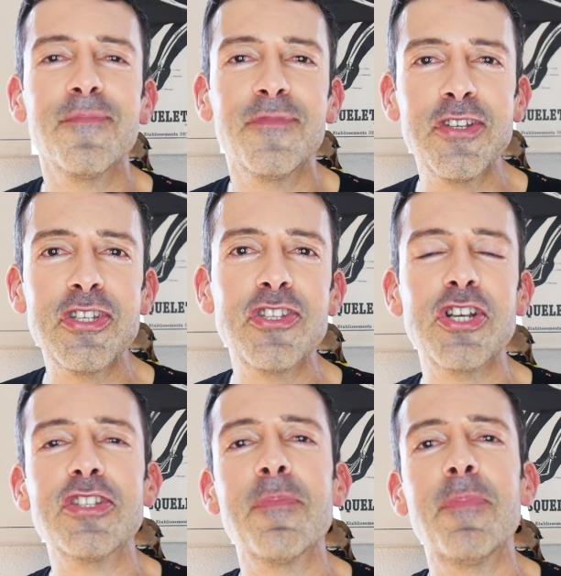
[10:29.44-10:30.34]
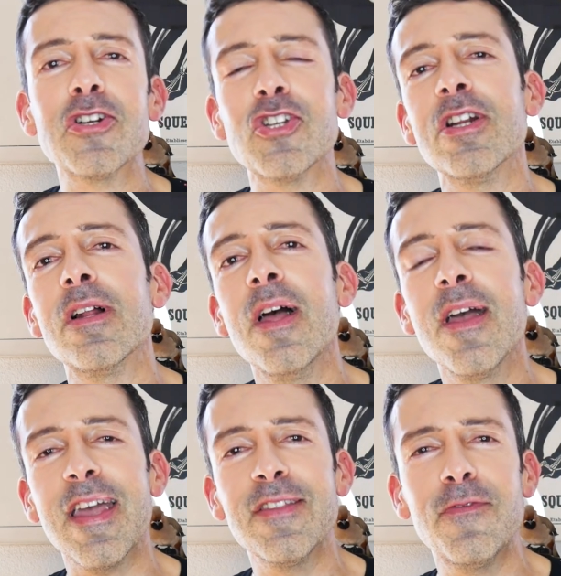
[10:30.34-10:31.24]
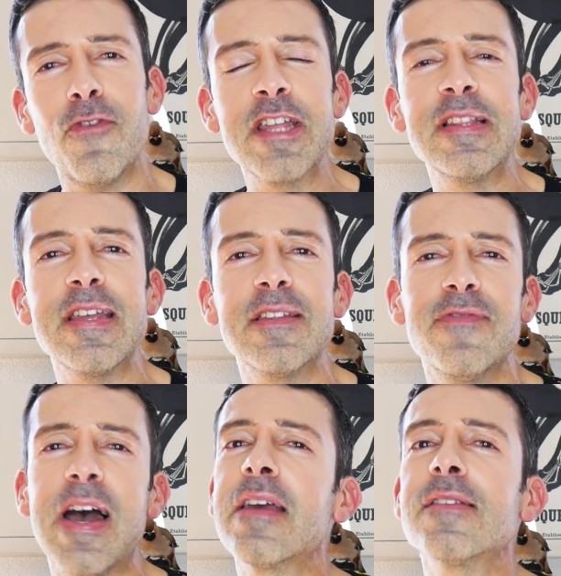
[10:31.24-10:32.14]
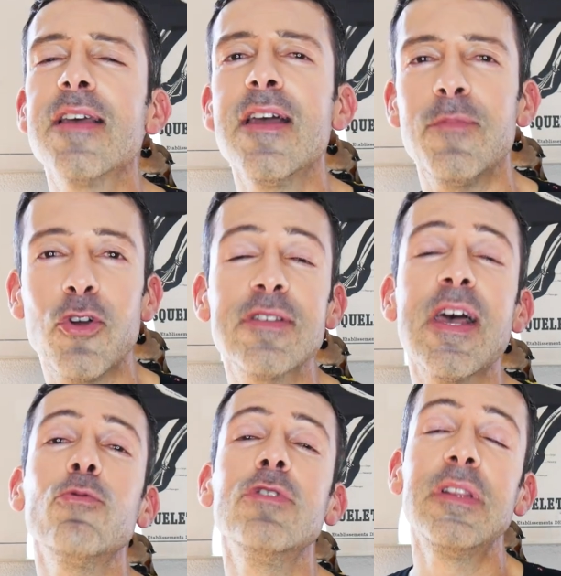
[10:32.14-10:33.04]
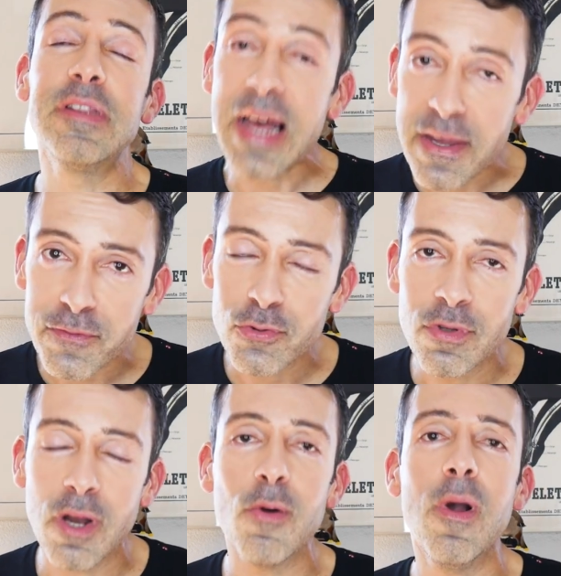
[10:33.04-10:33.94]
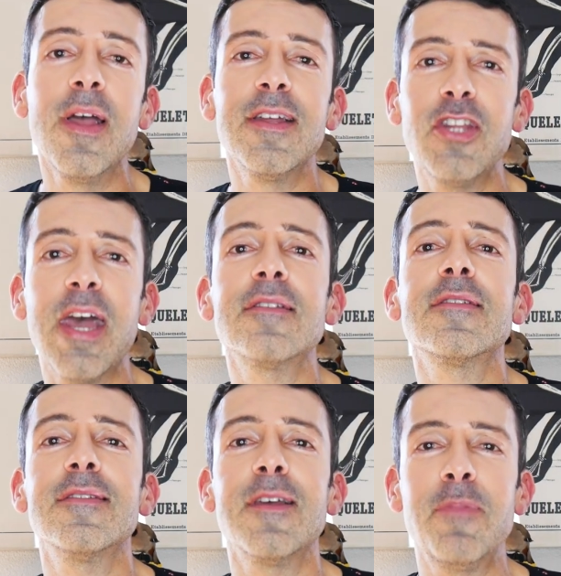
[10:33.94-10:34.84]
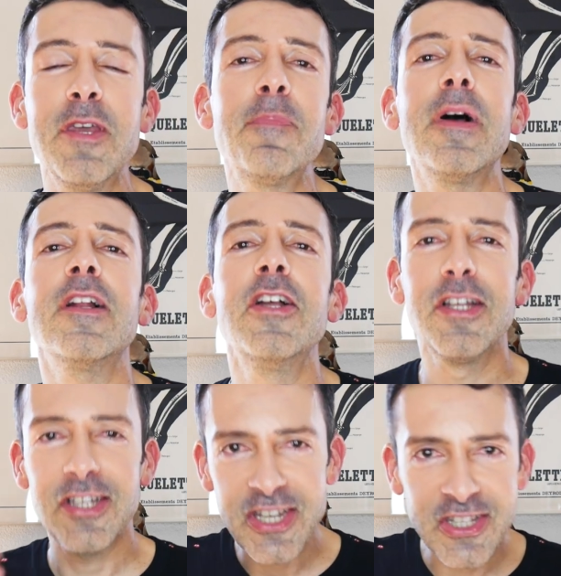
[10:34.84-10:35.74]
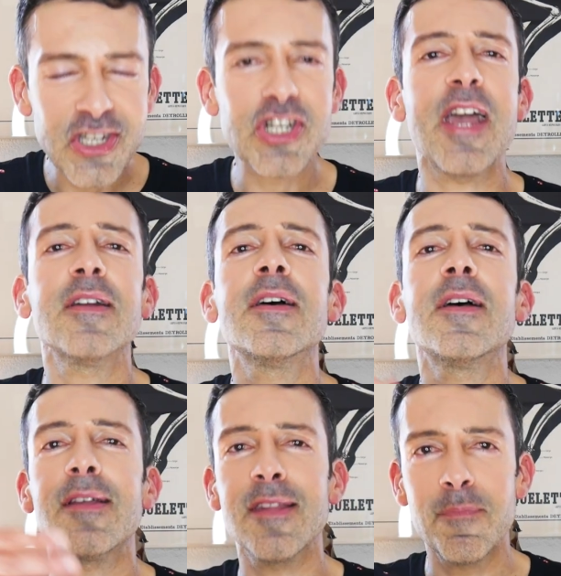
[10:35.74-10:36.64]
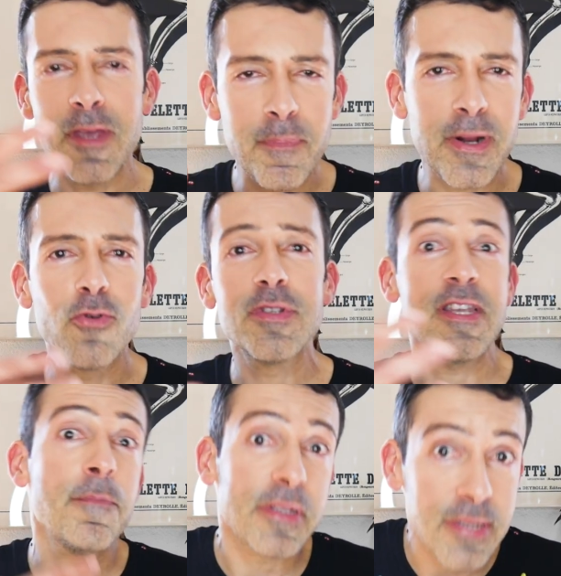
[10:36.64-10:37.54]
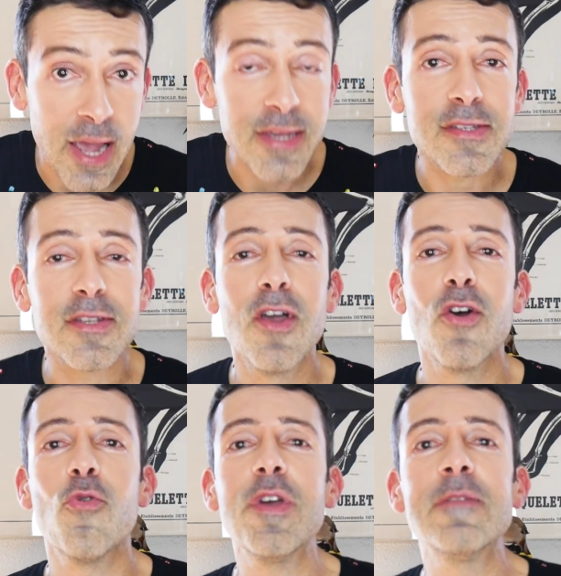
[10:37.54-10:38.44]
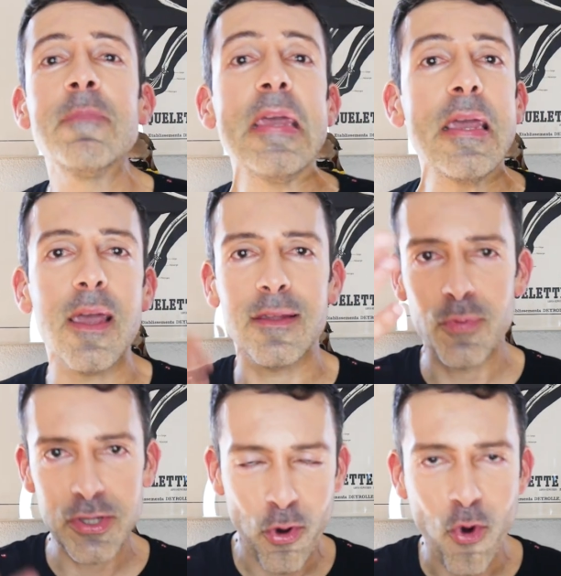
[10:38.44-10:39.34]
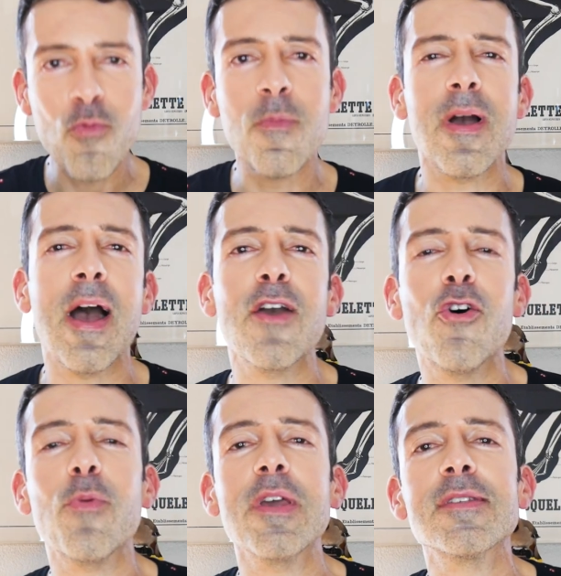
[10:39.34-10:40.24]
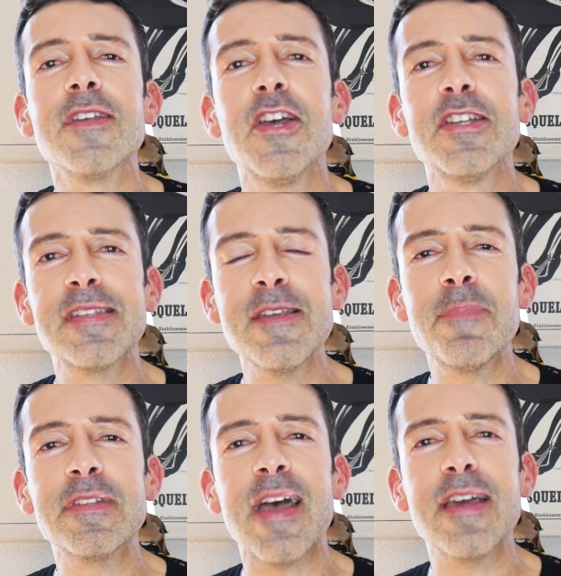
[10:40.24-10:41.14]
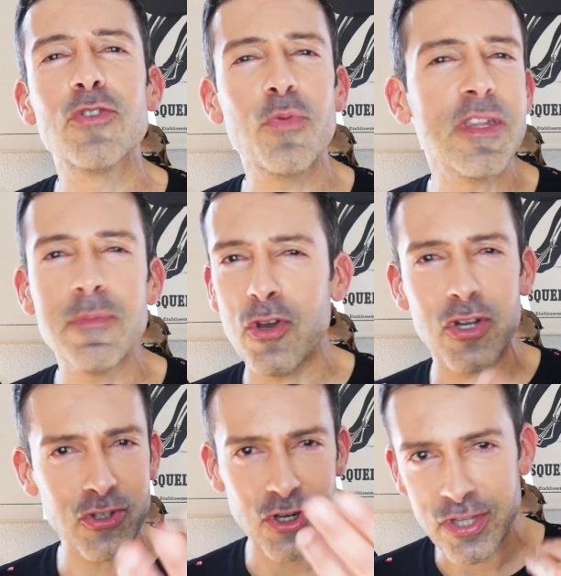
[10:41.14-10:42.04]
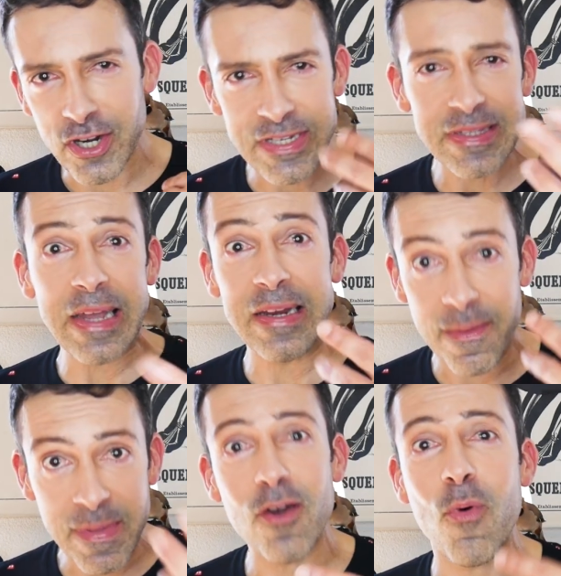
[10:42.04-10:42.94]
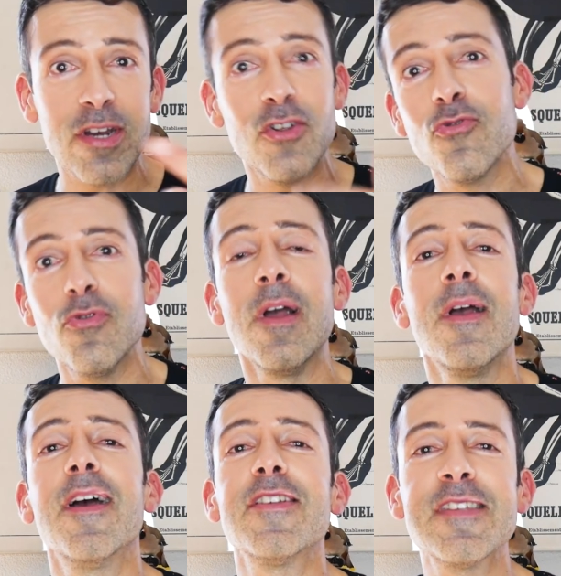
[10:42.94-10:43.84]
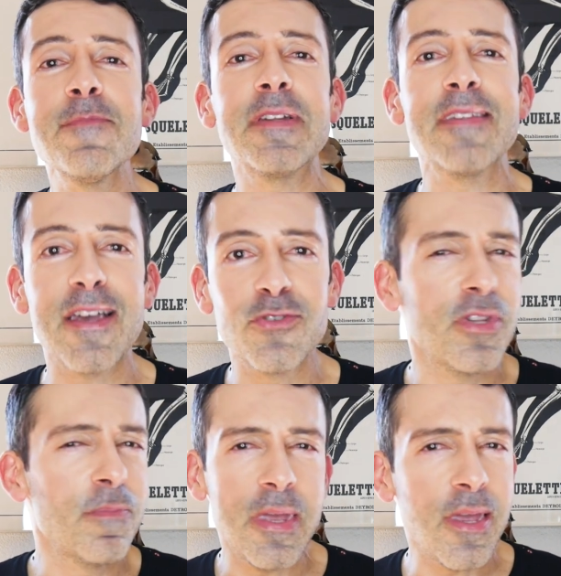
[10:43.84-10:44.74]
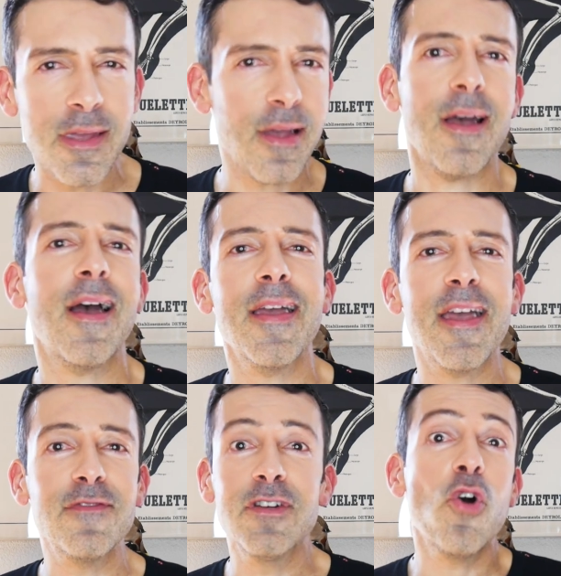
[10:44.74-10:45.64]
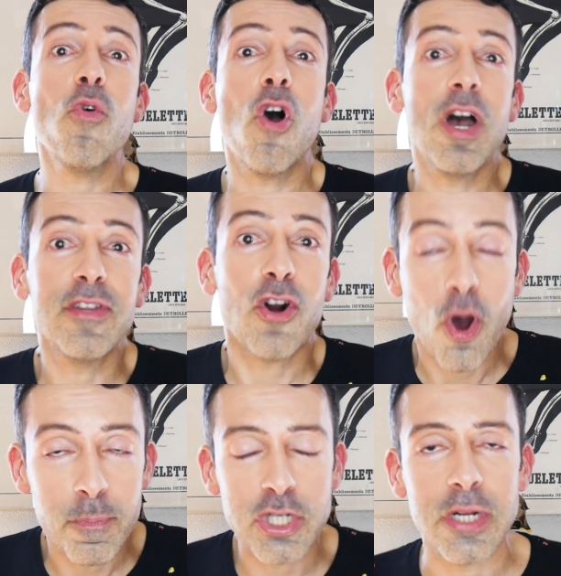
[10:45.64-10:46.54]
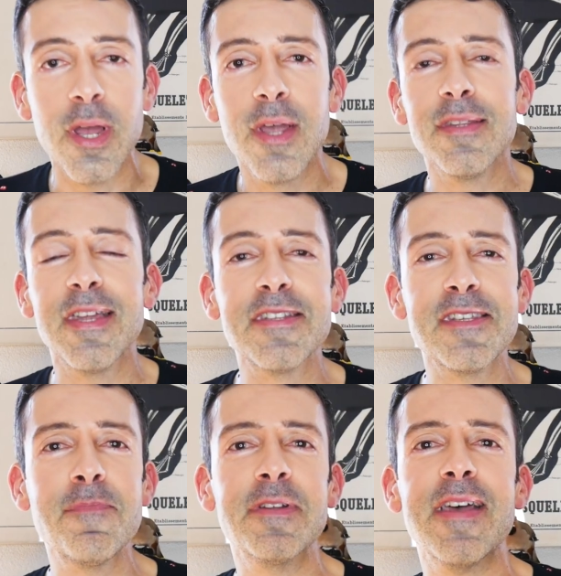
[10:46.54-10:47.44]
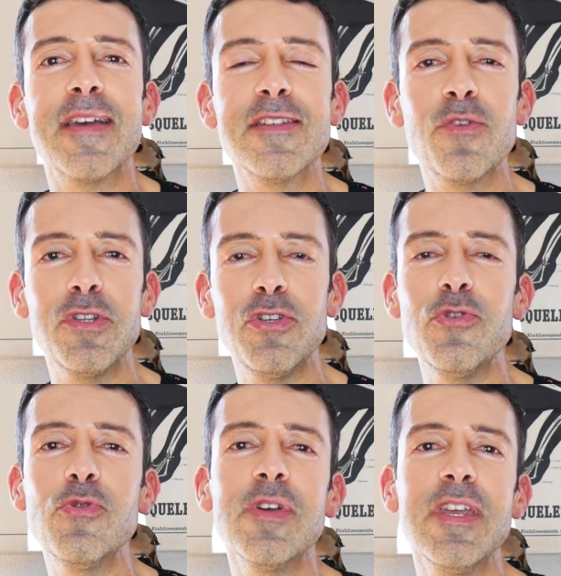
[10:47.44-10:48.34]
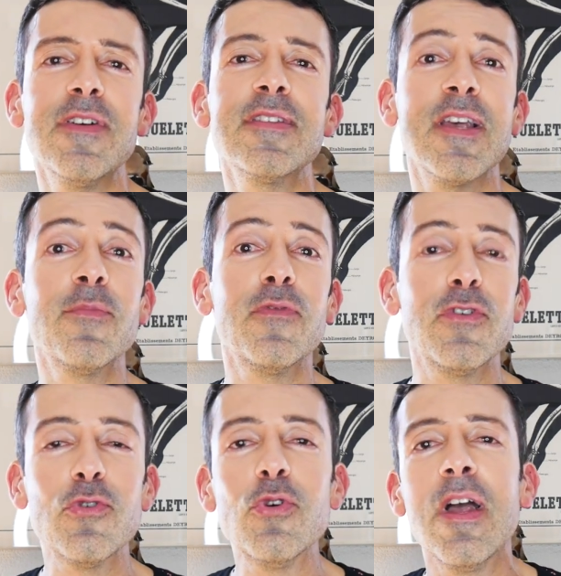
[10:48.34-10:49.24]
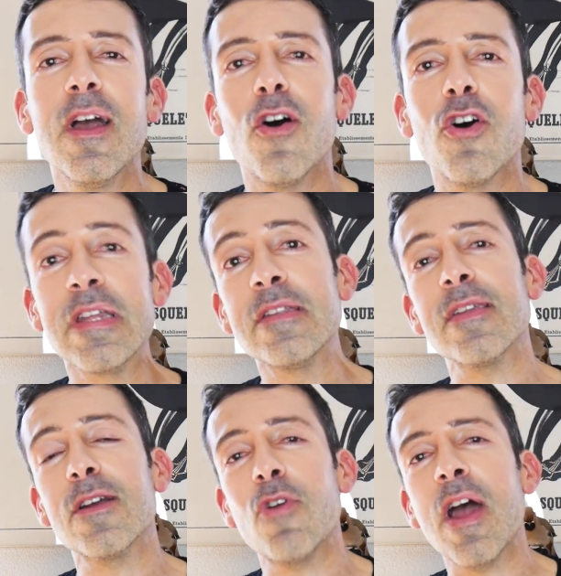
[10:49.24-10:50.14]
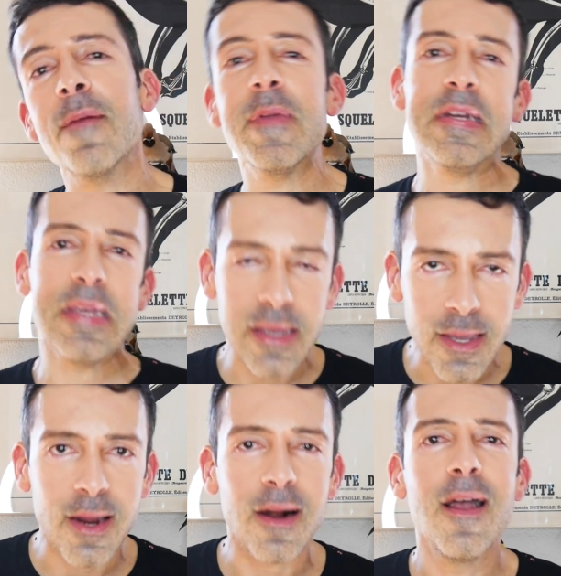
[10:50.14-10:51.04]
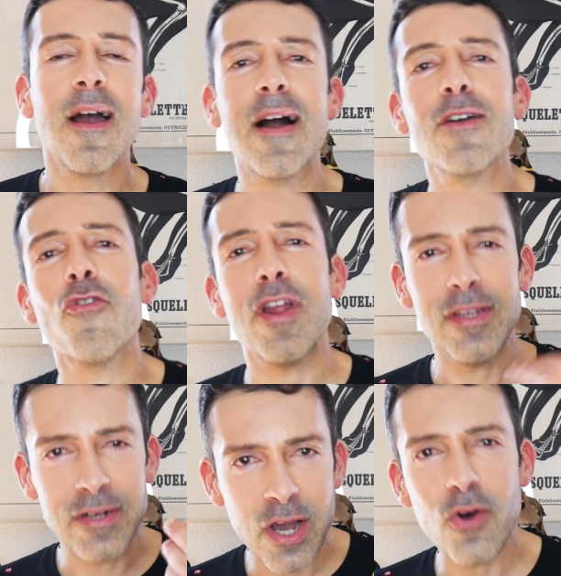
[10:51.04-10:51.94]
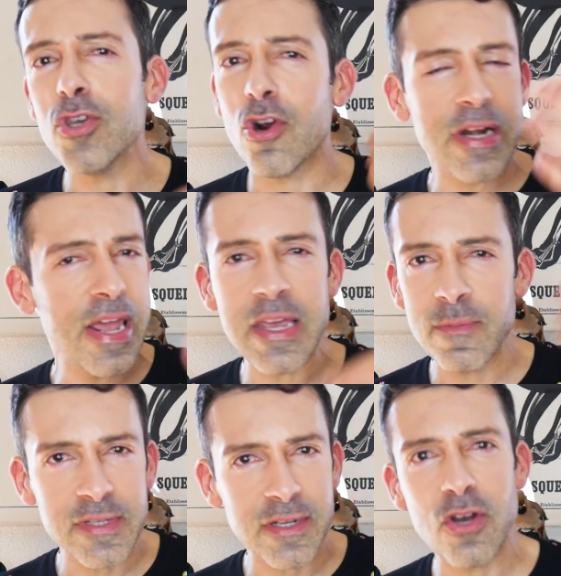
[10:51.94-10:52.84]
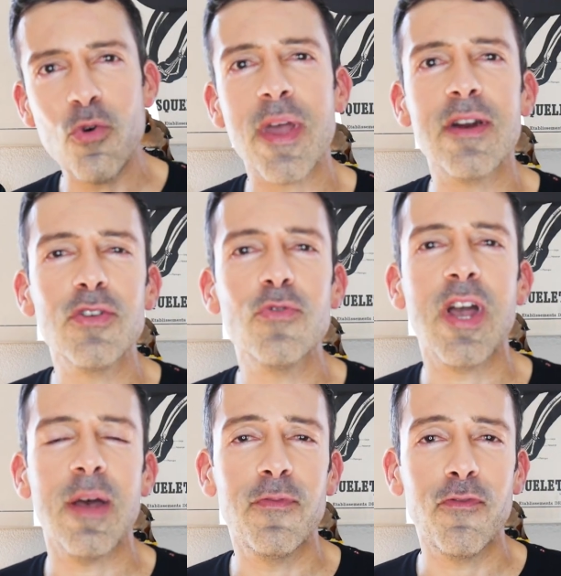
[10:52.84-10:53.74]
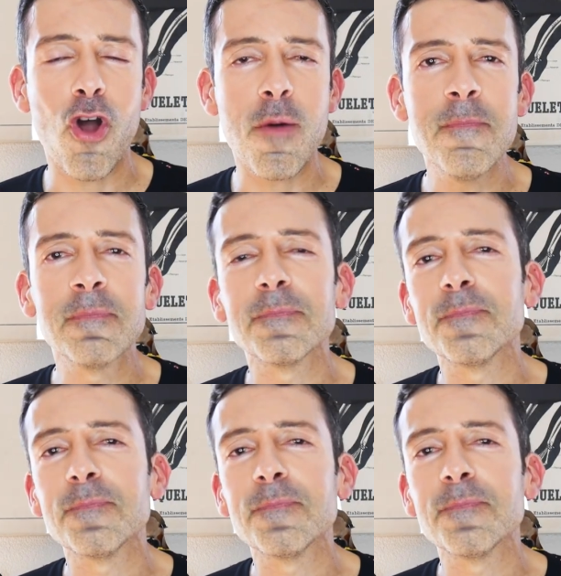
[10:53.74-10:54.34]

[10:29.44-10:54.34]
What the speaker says: This is just a personal and friendly advice, because I would love to know that the people in the channel and the people who sympathize with me and with whom I always sympathize with, because you know there is a dynamic when you sympathize with me, I have no other option than sympathizing with you. Even some of you on Instagram and here, I already know your names and know where you come from.